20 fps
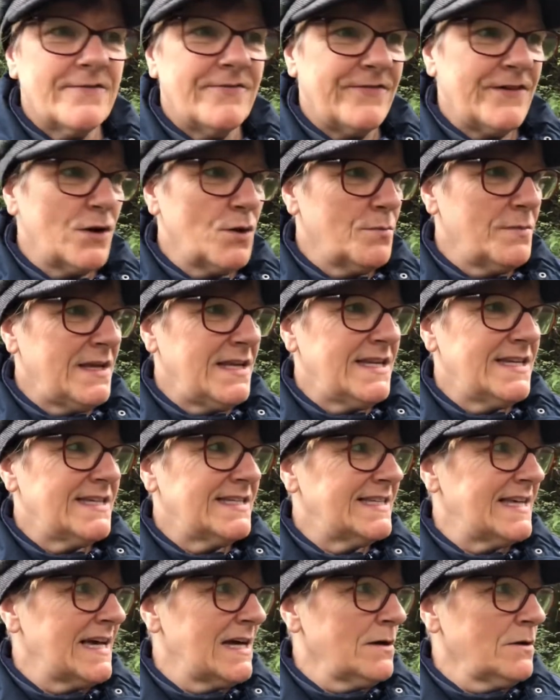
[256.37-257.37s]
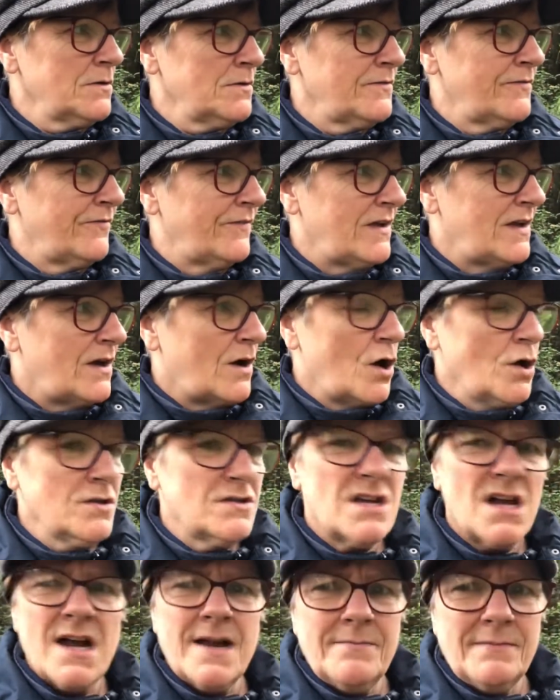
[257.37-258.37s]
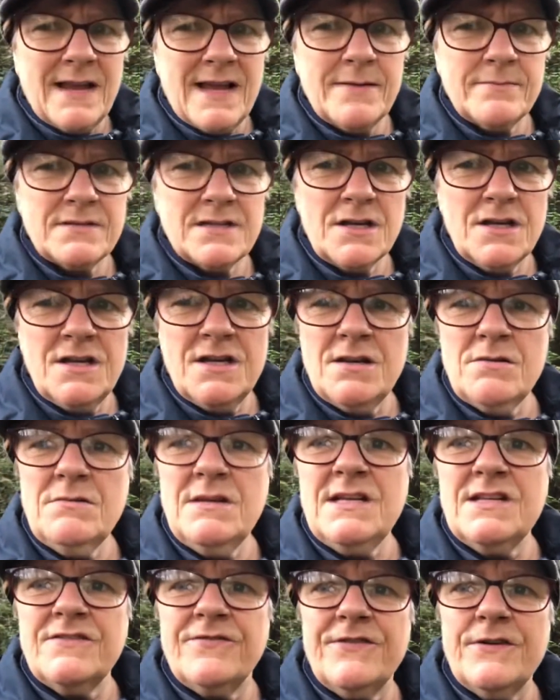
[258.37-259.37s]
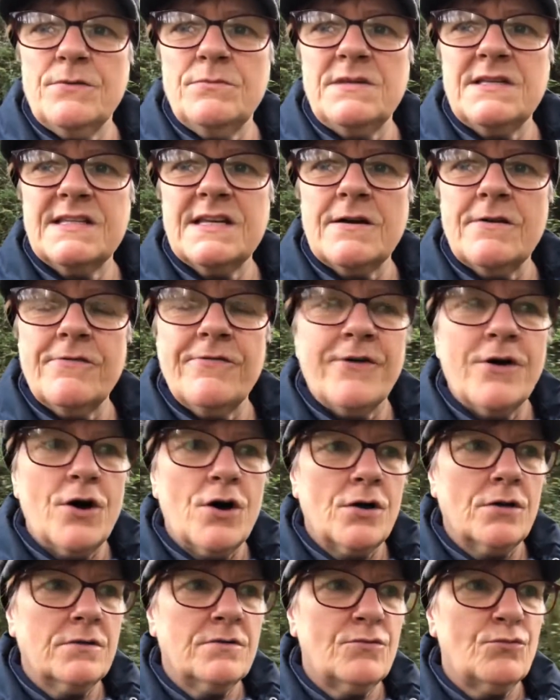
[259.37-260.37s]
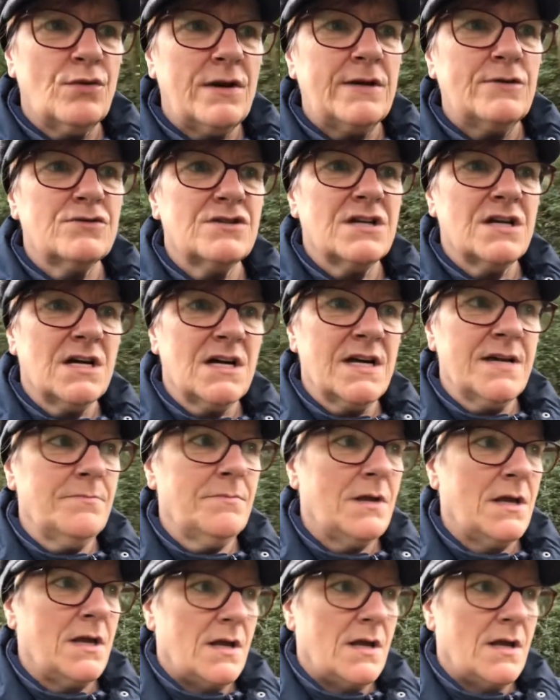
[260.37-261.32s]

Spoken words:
filming yourself on time lapse, that you don't need to film yourself on real time.